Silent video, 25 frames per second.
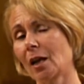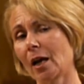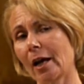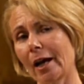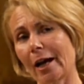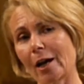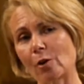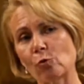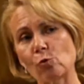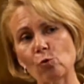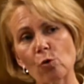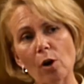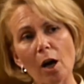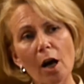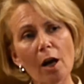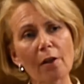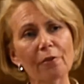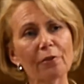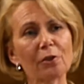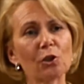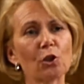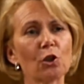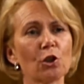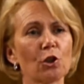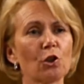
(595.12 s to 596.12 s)
And rather
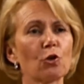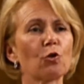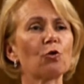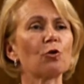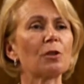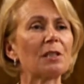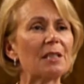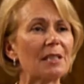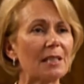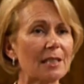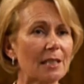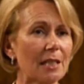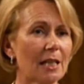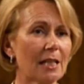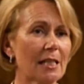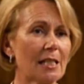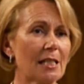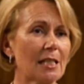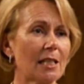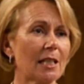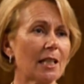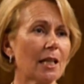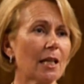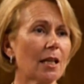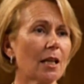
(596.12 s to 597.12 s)
than just
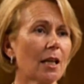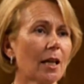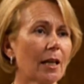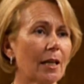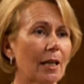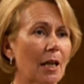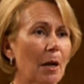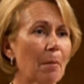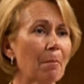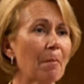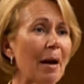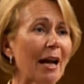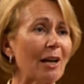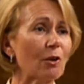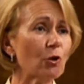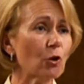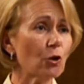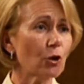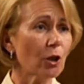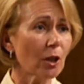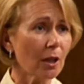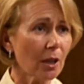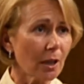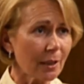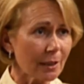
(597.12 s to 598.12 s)
reciting it like a
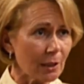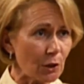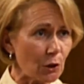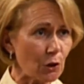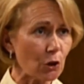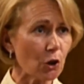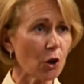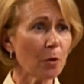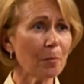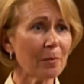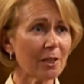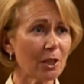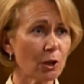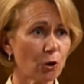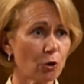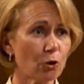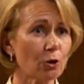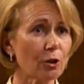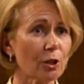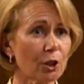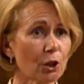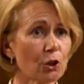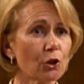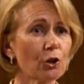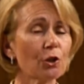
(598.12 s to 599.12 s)
mantra, like so many
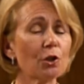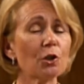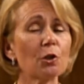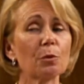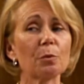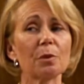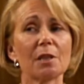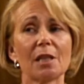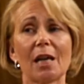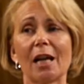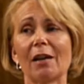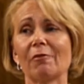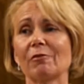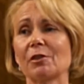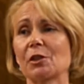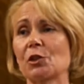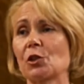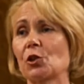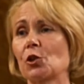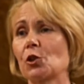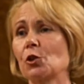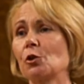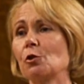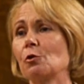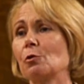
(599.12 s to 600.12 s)
traditions would have us
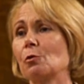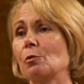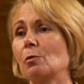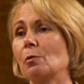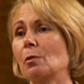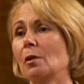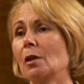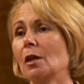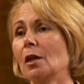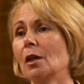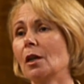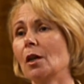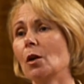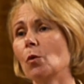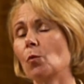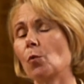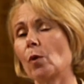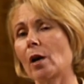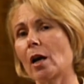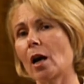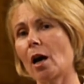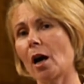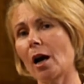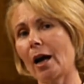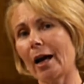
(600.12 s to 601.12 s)
do,
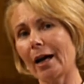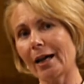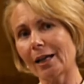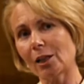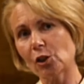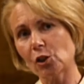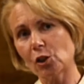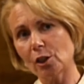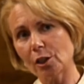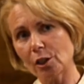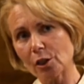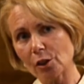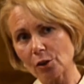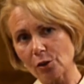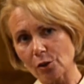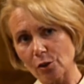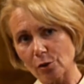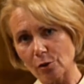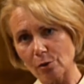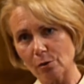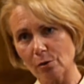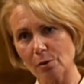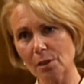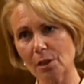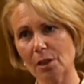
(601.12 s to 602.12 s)
we are actually
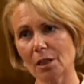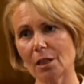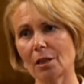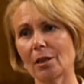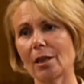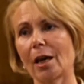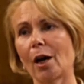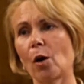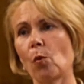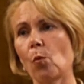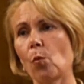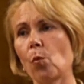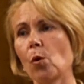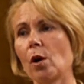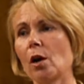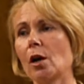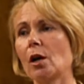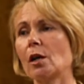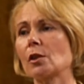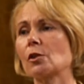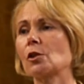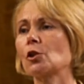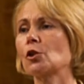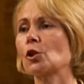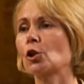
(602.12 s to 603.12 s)
using that
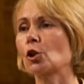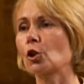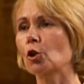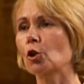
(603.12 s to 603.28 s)
word to